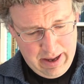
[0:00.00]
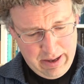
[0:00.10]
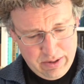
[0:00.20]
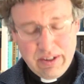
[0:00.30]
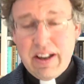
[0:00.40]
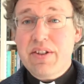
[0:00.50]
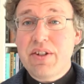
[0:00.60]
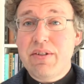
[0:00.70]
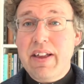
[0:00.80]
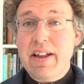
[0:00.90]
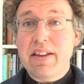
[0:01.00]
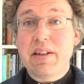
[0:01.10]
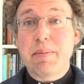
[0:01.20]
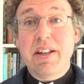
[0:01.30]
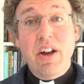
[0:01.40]
So let's do that. There's
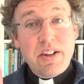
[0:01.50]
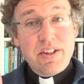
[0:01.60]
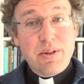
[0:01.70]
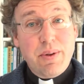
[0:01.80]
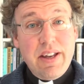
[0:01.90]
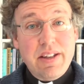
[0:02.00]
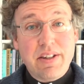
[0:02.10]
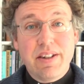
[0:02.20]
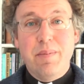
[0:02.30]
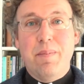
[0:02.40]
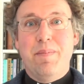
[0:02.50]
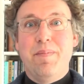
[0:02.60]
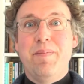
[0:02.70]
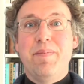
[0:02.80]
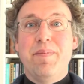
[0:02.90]
something nice to eat.
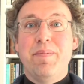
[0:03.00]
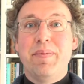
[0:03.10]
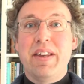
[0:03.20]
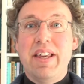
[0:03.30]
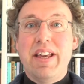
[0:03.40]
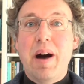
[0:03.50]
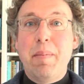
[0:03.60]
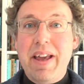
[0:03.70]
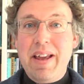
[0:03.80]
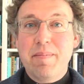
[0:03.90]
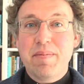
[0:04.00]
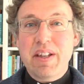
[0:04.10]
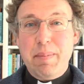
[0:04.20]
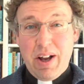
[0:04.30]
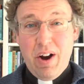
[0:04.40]
Mmm, yummy.
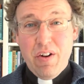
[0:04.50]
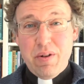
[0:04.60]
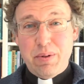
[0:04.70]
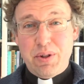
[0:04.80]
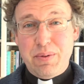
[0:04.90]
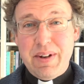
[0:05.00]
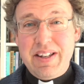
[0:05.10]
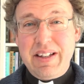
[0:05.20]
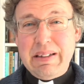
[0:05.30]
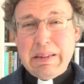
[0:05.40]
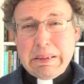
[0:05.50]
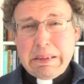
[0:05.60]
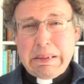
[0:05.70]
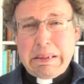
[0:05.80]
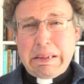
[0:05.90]
Something horrible to eat.
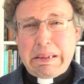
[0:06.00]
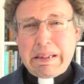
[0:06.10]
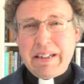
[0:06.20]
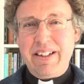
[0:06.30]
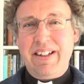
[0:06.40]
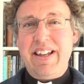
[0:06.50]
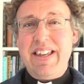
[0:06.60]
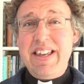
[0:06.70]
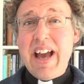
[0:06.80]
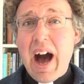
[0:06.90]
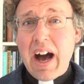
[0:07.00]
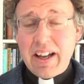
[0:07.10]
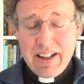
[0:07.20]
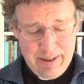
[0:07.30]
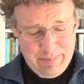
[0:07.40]
Ugh,
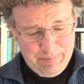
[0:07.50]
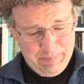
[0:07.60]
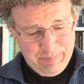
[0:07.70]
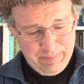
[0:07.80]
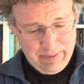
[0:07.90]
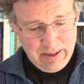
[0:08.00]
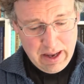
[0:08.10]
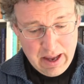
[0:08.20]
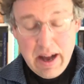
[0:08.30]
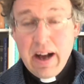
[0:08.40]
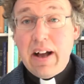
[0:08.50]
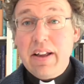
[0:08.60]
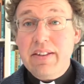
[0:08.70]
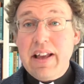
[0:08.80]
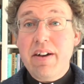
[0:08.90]
yuck.
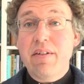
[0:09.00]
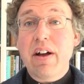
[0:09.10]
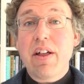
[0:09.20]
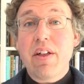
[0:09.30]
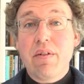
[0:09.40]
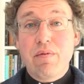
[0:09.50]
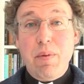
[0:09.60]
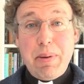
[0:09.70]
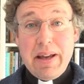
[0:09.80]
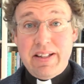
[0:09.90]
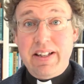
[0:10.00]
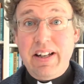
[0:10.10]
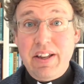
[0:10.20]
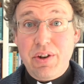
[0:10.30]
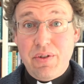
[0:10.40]
Now,
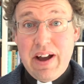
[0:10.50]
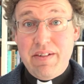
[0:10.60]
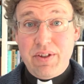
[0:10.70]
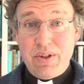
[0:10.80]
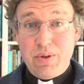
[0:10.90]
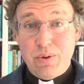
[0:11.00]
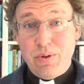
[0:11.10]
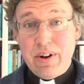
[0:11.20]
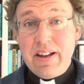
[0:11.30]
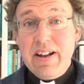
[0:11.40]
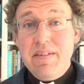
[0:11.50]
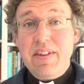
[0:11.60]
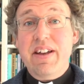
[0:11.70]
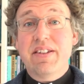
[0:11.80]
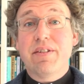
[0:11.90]
repeatedly throughout the story,
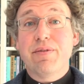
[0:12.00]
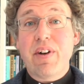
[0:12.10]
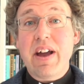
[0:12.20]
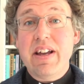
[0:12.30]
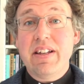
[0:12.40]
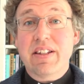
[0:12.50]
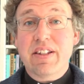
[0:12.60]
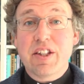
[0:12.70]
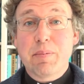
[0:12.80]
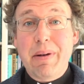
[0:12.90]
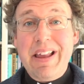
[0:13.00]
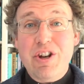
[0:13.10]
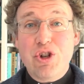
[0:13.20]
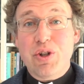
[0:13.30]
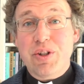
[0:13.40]
there's the phrase
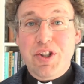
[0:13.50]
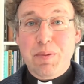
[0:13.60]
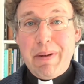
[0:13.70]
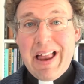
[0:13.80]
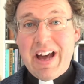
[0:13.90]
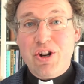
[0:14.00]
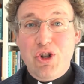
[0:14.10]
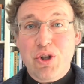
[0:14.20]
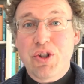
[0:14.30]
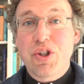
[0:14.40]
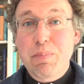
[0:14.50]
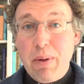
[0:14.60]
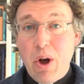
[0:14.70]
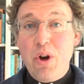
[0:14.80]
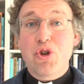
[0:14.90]
splish, splash,
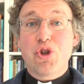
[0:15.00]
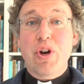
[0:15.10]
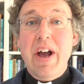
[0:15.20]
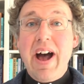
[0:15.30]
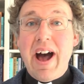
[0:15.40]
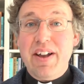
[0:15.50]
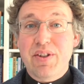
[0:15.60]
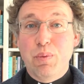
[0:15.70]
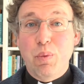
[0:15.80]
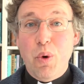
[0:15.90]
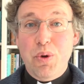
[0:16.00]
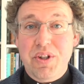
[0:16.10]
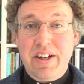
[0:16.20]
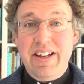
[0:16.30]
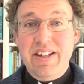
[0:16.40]
splosh as
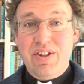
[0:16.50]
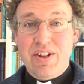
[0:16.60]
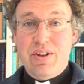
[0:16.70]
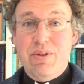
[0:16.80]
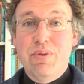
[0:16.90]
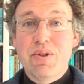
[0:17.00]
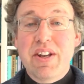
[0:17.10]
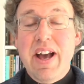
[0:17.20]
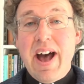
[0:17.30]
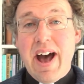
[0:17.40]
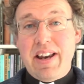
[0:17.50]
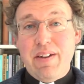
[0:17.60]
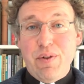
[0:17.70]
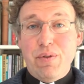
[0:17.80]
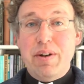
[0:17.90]
water is used. And
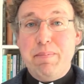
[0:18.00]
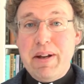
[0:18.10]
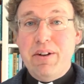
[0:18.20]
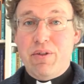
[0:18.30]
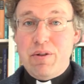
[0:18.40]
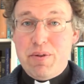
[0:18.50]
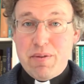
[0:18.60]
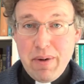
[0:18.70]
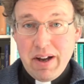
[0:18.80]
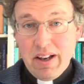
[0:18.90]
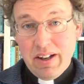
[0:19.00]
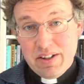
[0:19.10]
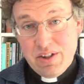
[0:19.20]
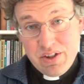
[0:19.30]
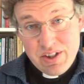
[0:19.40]
if you're in a big group, you might like
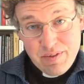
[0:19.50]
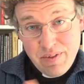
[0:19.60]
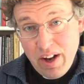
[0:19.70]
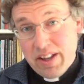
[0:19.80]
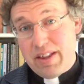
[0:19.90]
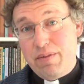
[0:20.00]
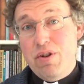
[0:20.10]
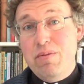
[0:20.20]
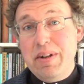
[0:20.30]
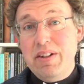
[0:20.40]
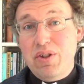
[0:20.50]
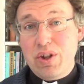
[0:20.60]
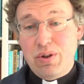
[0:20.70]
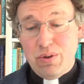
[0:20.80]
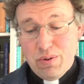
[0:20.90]
to just divide the room in
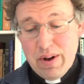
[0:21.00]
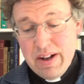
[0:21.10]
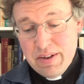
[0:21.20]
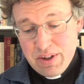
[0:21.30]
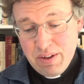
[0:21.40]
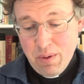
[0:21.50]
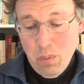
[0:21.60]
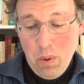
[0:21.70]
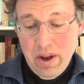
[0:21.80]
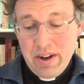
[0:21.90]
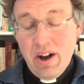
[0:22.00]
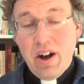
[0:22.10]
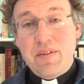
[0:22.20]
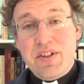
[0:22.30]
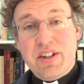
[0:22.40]
two so that one
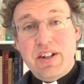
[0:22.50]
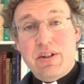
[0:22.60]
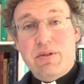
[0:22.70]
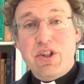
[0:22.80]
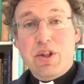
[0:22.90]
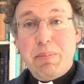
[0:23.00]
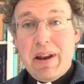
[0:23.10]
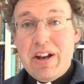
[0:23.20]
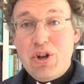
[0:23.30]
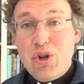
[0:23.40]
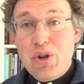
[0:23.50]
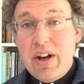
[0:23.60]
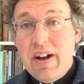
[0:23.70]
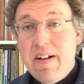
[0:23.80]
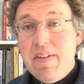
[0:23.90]
half is going to do splish,
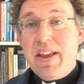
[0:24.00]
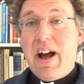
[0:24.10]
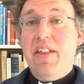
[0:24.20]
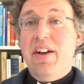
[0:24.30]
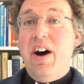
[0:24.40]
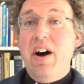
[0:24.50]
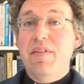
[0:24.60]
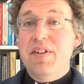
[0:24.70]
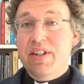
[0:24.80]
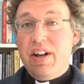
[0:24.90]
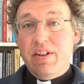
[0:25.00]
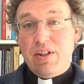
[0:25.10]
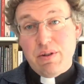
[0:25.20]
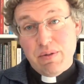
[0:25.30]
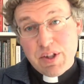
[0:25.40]
the other half is going to
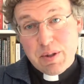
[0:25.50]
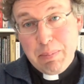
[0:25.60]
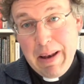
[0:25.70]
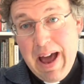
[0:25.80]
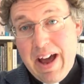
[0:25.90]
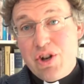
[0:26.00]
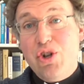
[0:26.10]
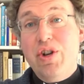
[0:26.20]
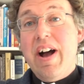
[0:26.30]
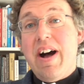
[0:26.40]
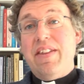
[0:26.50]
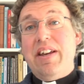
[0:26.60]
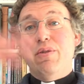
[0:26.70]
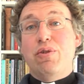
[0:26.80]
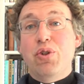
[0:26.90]
do splash, and
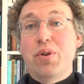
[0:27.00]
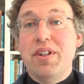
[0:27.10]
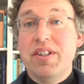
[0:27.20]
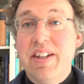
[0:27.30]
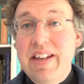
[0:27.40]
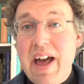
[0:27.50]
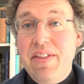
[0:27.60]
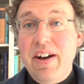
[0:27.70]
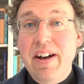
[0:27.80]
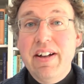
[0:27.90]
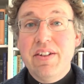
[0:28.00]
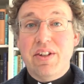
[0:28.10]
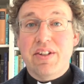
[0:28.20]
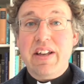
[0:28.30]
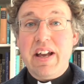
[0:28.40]
then you'll join together
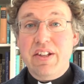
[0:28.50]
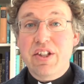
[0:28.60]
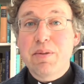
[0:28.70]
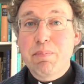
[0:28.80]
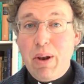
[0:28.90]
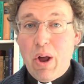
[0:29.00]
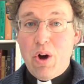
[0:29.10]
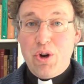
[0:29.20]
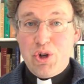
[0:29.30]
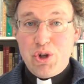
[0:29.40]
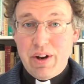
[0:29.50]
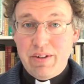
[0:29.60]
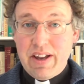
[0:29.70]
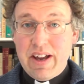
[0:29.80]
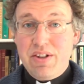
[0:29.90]
to say splosh,
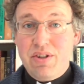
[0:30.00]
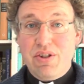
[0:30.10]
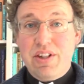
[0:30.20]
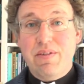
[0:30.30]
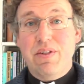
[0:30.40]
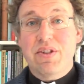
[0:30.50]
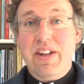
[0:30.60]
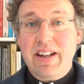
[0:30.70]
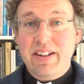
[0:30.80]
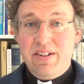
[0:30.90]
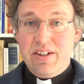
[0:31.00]
okay? So just give you a second to